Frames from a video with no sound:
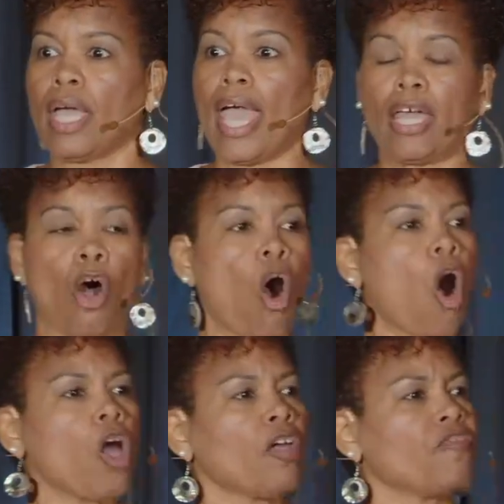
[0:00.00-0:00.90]
And
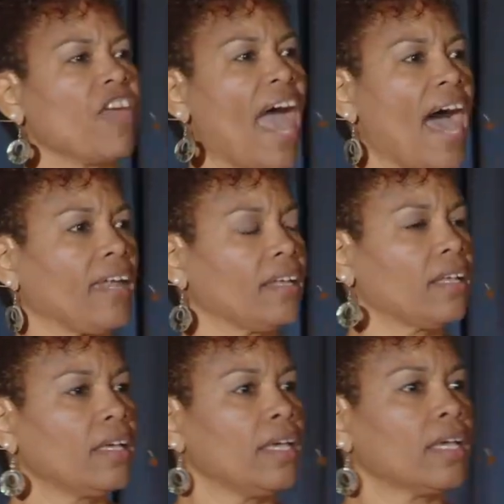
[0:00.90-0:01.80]
all of that
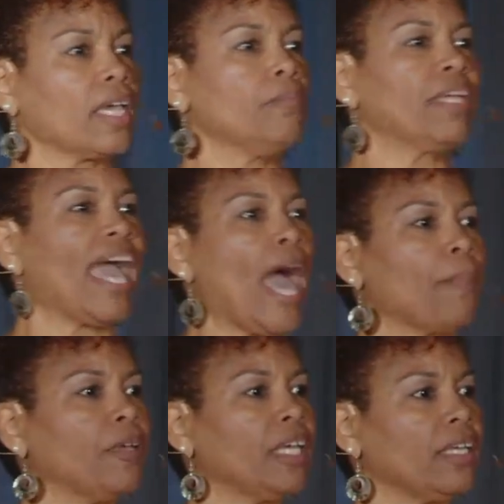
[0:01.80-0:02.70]
can be
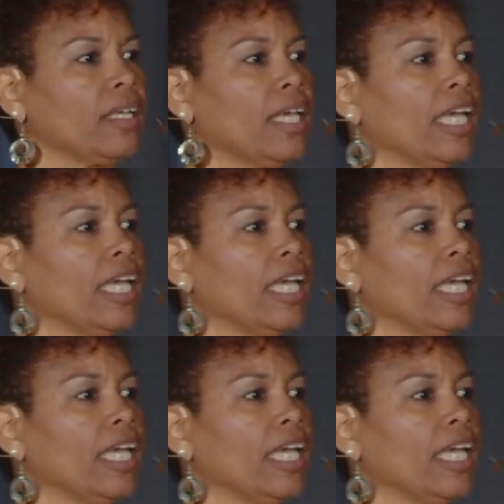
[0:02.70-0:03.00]
happening